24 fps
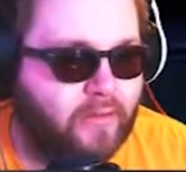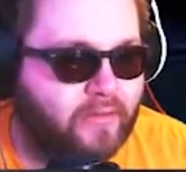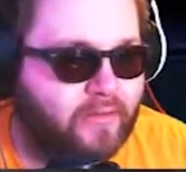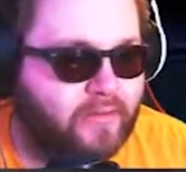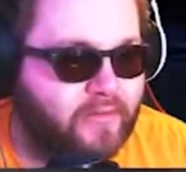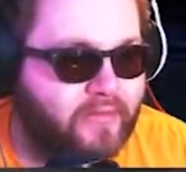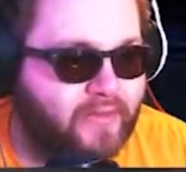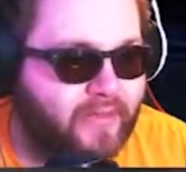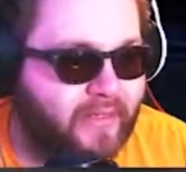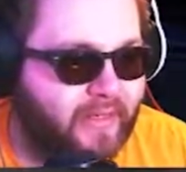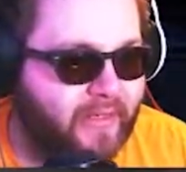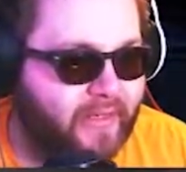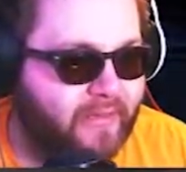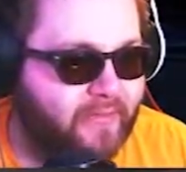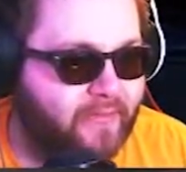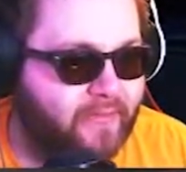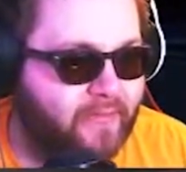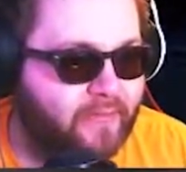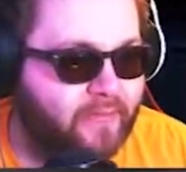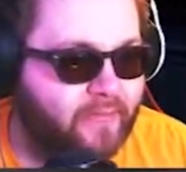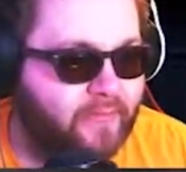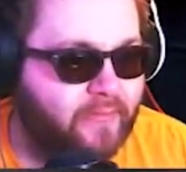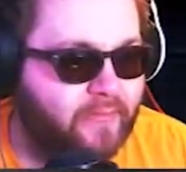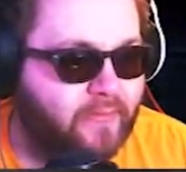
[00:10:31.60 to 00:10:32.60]
Oh dang
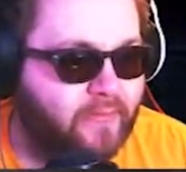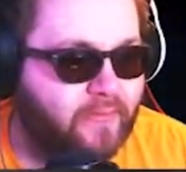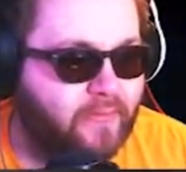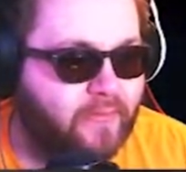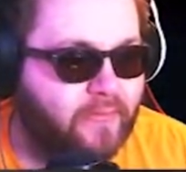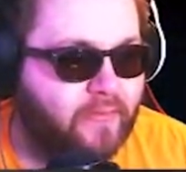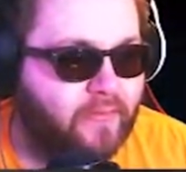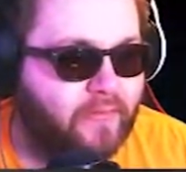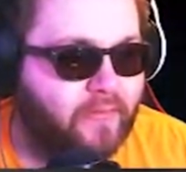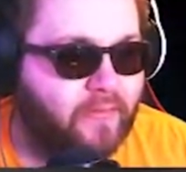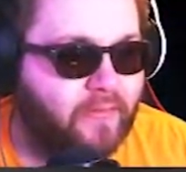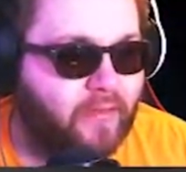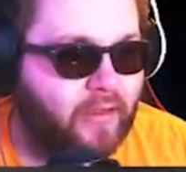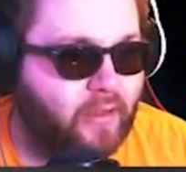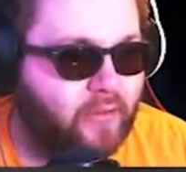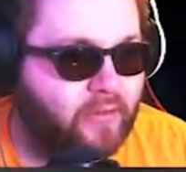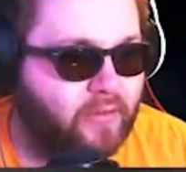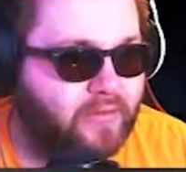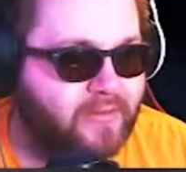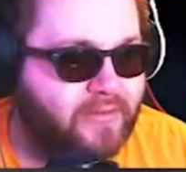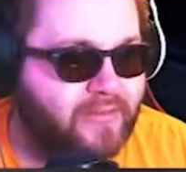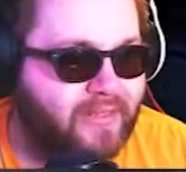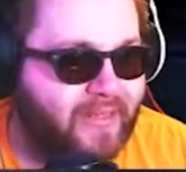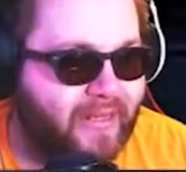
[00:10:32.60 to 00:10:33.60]
it!
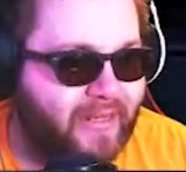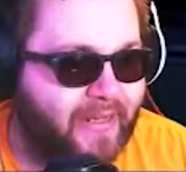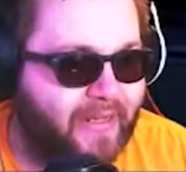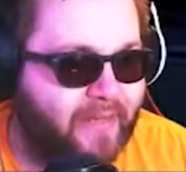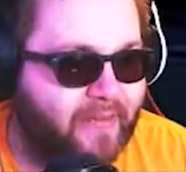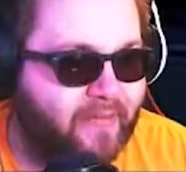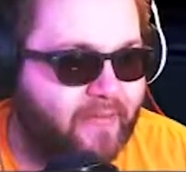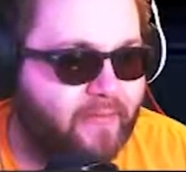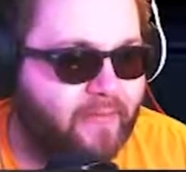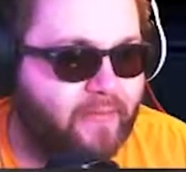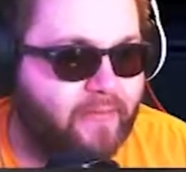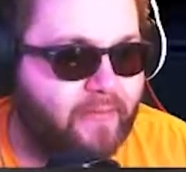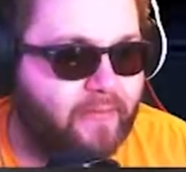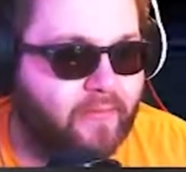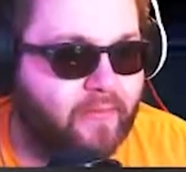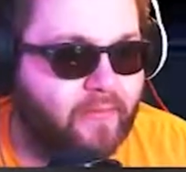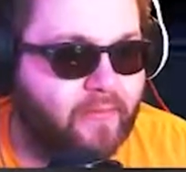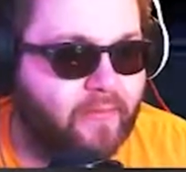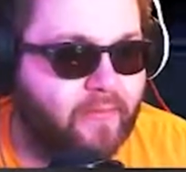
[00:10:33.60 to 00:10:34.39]
Oh dang it!